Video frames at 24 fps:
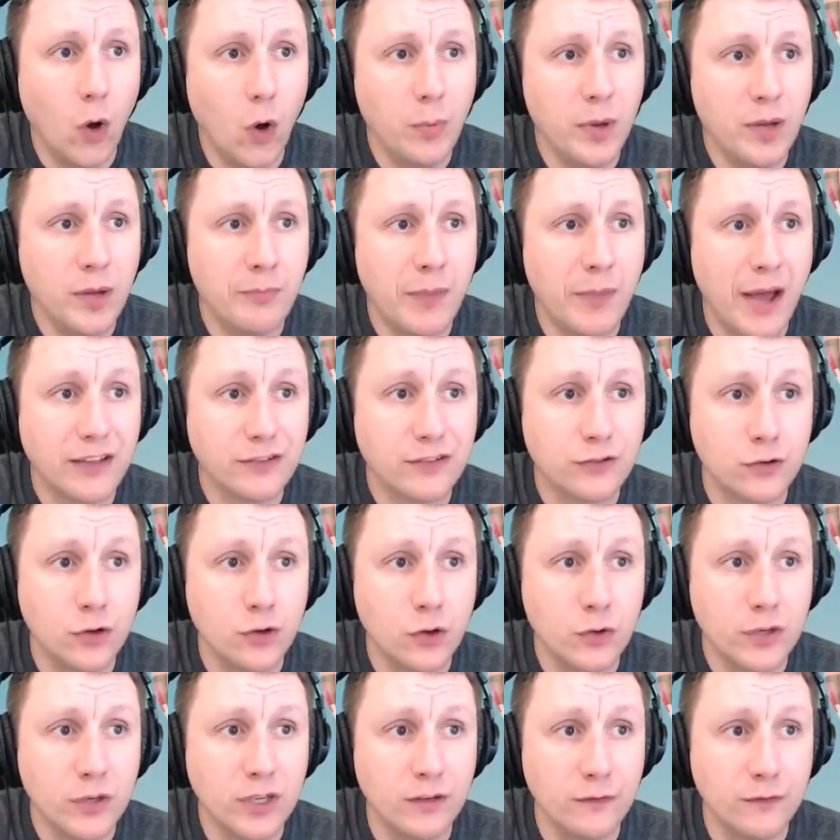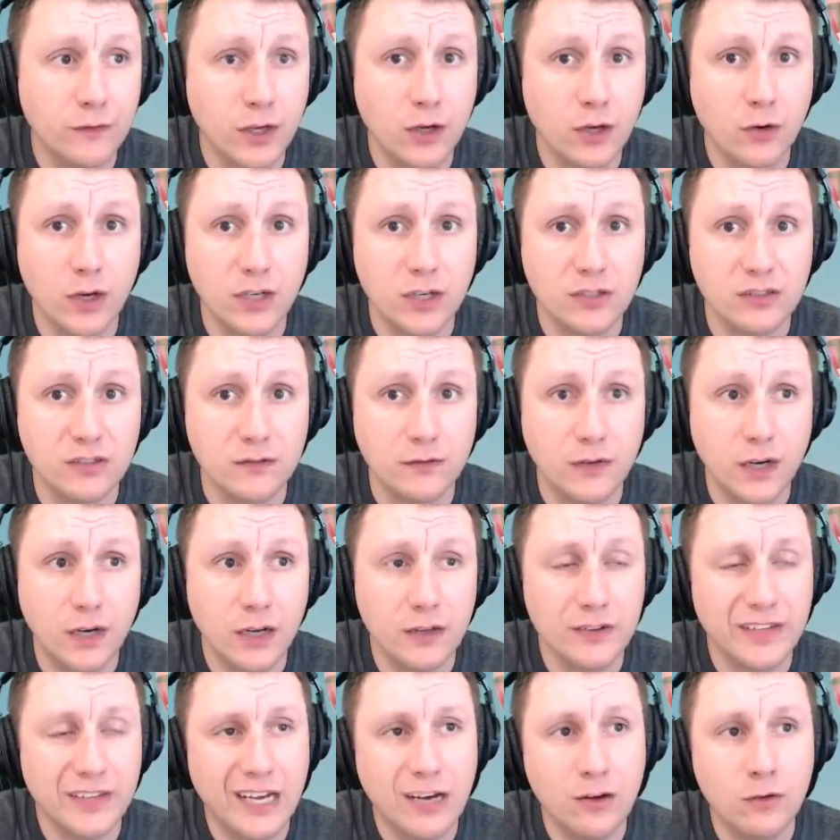Open Masternode Configuration
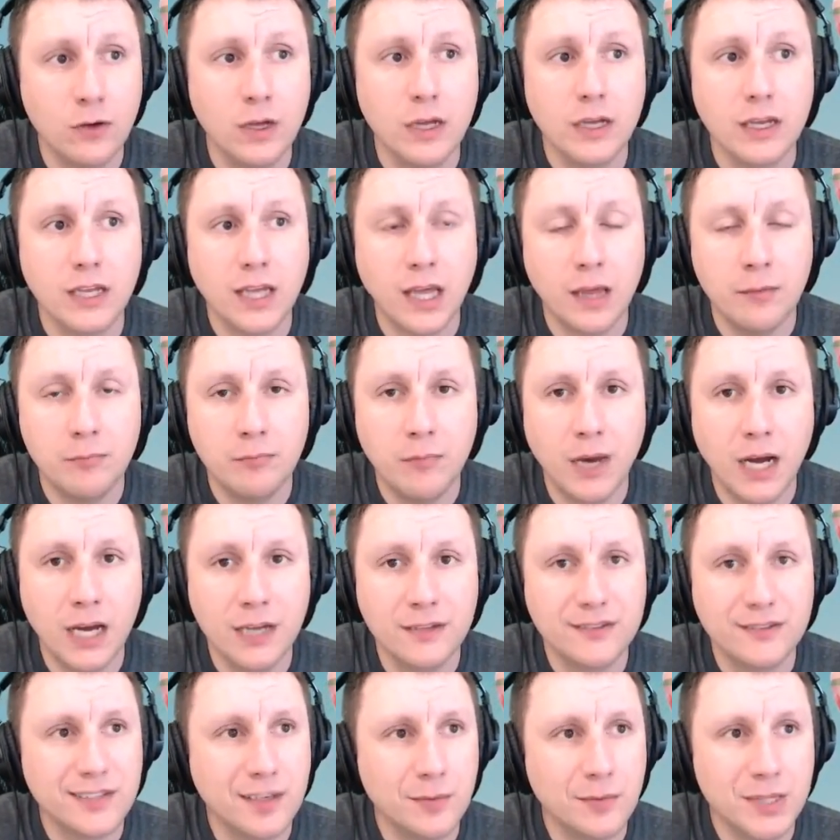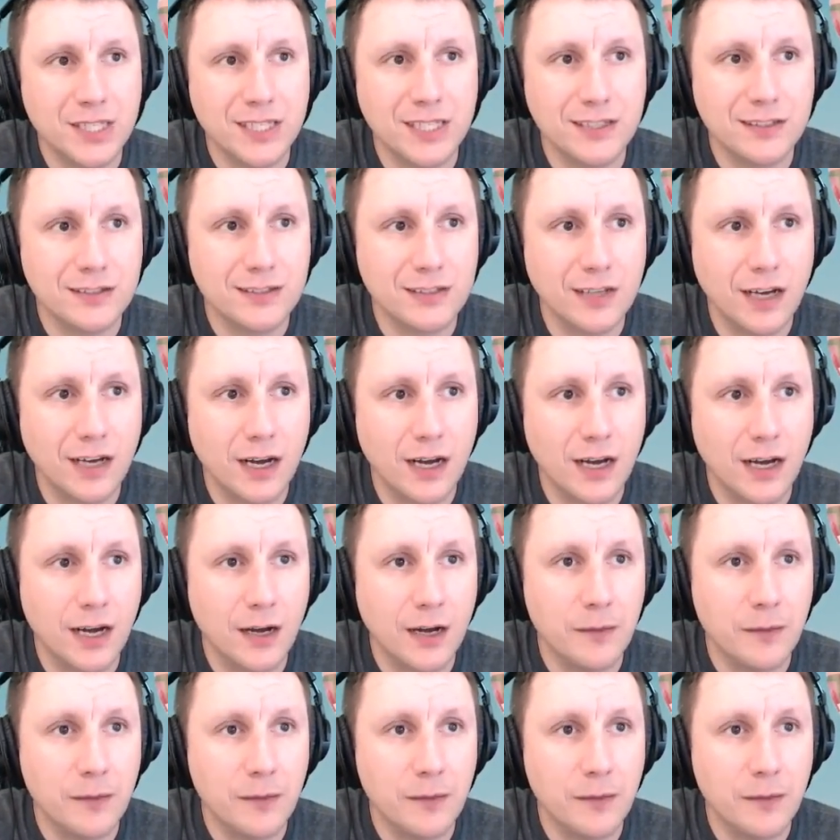File. Now keep in mind some of these